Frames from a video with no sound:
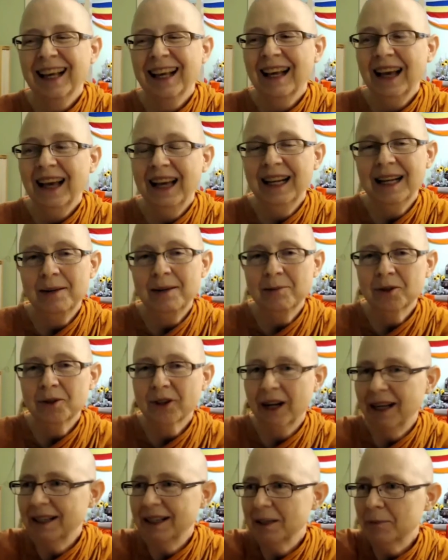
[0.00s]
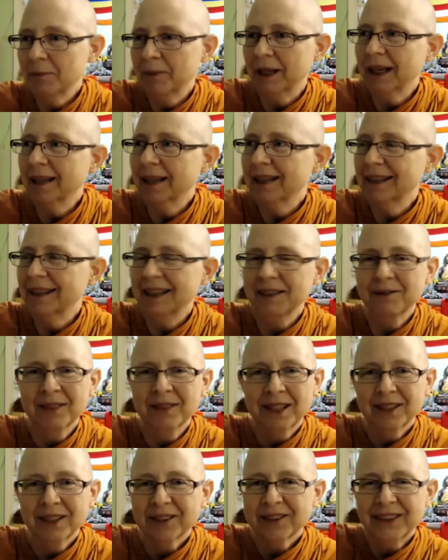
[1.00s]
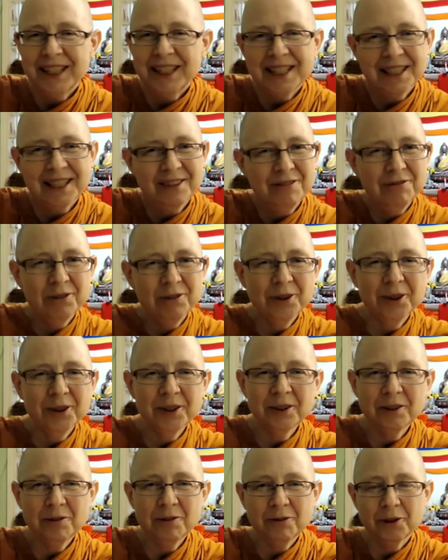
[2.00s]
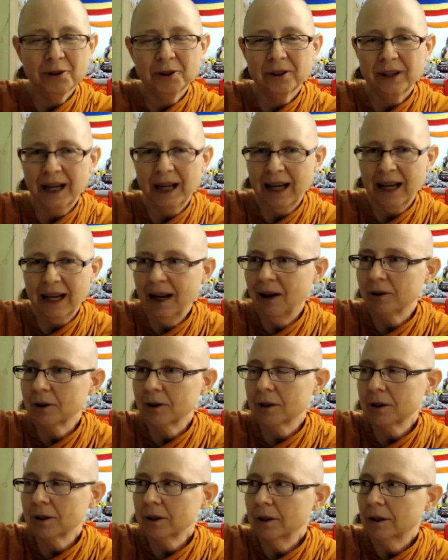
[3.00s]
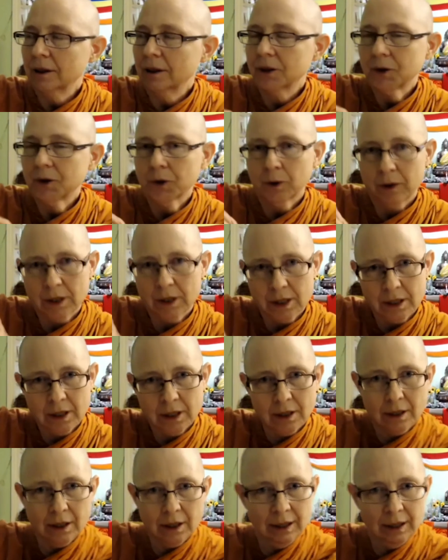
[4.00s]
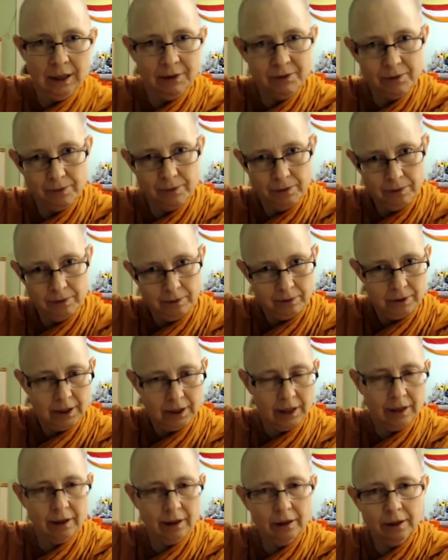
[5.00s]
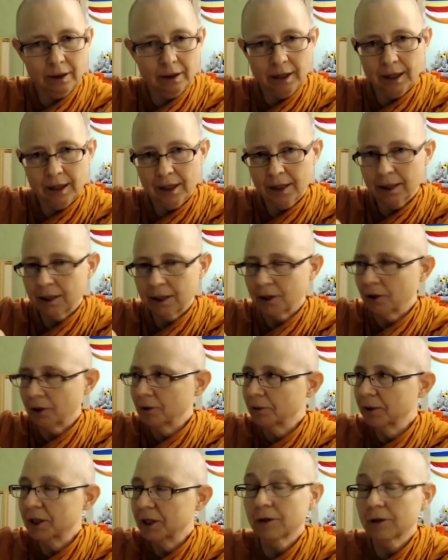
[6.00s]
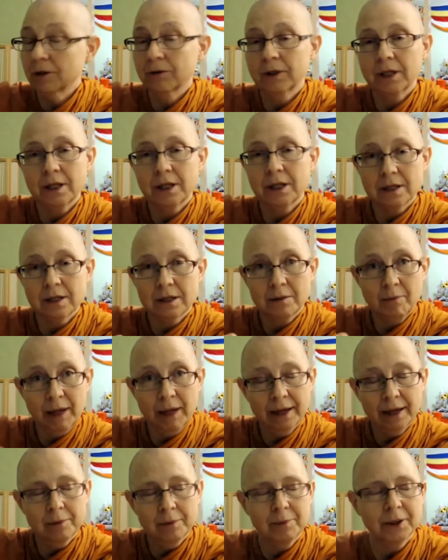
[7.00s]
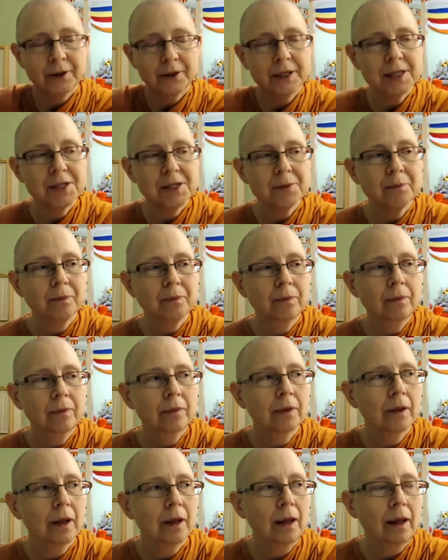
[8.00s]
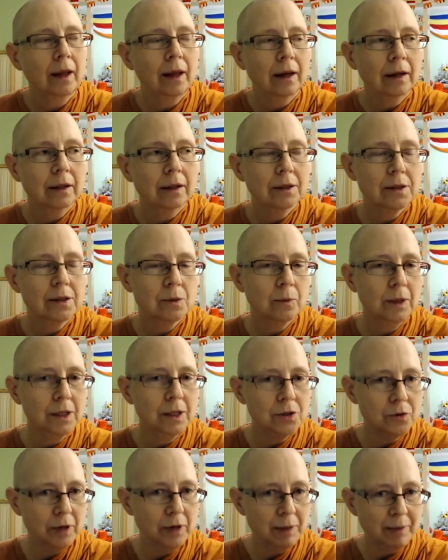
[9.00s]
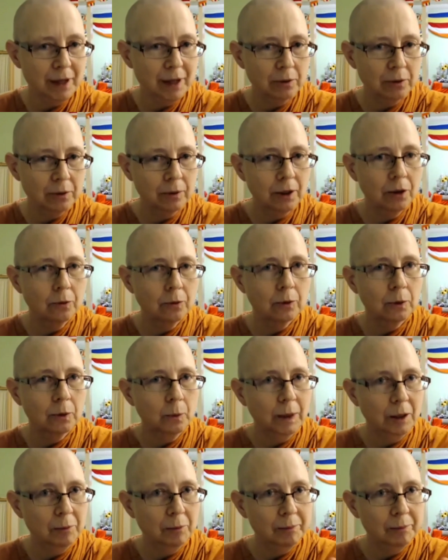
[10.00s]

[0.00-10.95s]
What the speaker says: And I'm trying to pick, and I'm reaching further and further out towards the cliff reaching for these blackberries, because the ones right by the road were well